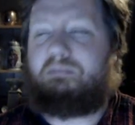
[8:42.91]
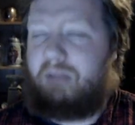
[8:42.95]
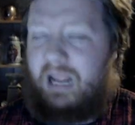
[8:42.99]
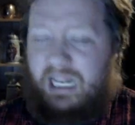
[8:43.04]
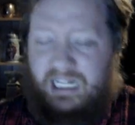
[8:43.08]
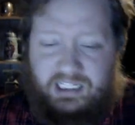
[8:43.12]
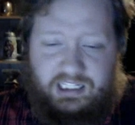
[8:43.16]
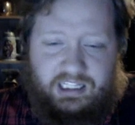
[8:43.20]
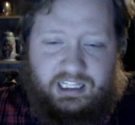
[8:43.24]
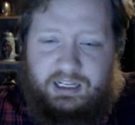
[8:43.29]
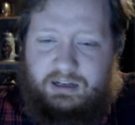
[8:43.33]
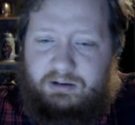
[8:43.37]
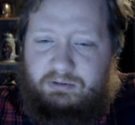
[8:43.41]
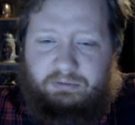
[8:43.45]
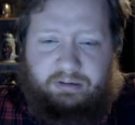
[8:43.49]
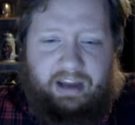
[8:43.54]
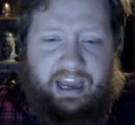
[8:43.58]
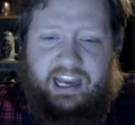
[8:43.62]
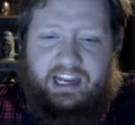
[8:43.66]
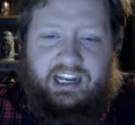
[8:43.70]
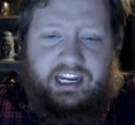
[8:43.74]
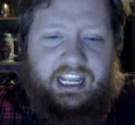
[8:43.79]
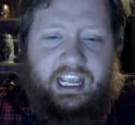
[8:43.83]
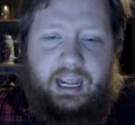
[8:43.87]
Mentally
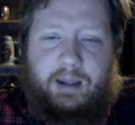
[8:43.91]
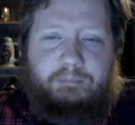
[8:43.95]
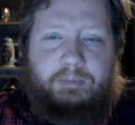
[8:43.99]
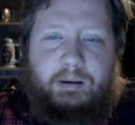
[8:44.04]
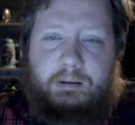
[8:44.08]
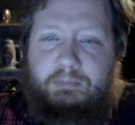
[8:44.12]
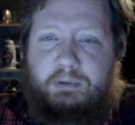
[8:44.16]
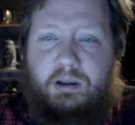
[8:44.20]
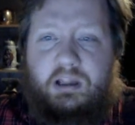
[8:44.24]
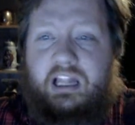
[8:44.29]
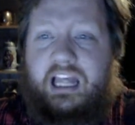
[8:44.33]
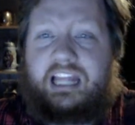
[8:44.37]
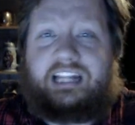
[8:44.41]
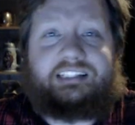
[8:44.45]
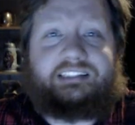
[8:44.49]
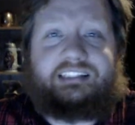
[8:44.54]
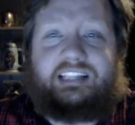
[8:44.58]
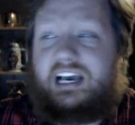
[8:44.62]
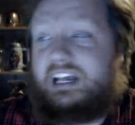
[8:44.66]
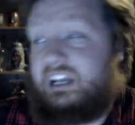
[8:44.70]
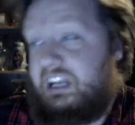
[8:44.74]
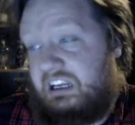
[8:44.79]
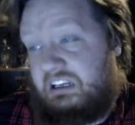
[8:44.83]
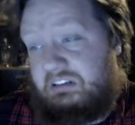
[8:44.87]
handicapped people like
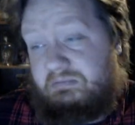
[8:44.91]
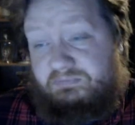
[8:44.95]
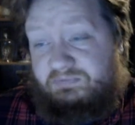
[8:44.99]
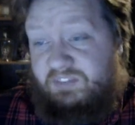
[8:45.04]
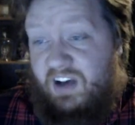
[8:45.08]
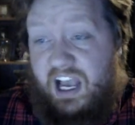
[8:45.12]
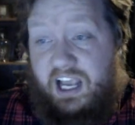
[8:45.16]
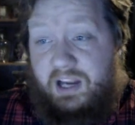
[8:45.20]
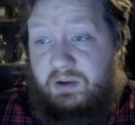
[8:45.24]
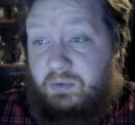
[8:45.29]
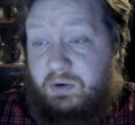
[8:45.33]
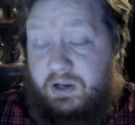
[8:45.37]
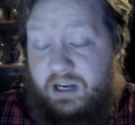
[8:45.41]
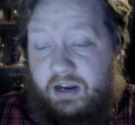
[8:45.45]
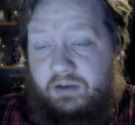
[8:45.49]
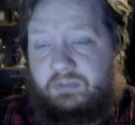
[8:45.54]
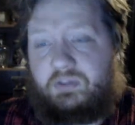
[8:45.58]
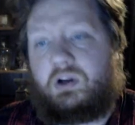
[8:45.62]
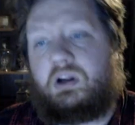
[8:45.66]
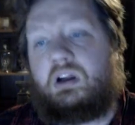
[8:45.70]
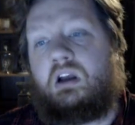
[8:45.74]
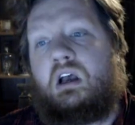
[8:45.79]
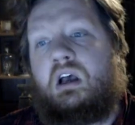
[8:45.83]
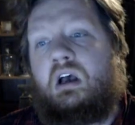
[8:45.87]
Sonic. Fine,
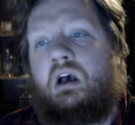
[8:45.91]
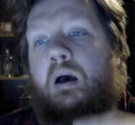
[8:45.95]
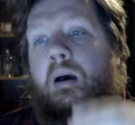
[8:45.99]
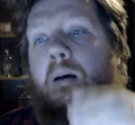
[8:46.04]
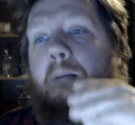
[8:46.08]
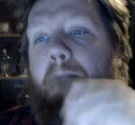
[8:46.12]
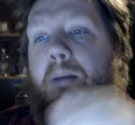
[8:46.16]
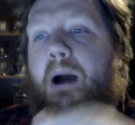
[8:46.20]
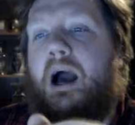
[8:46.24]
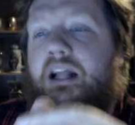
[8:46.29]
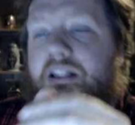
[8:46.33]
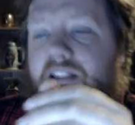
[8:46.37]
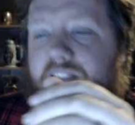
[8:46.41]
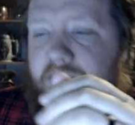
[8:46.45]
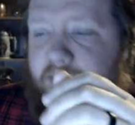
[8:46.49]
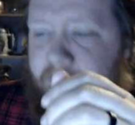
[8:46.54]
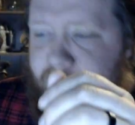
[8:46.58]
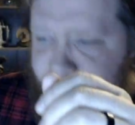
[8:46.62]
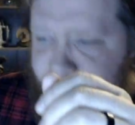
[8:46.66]
whatever. But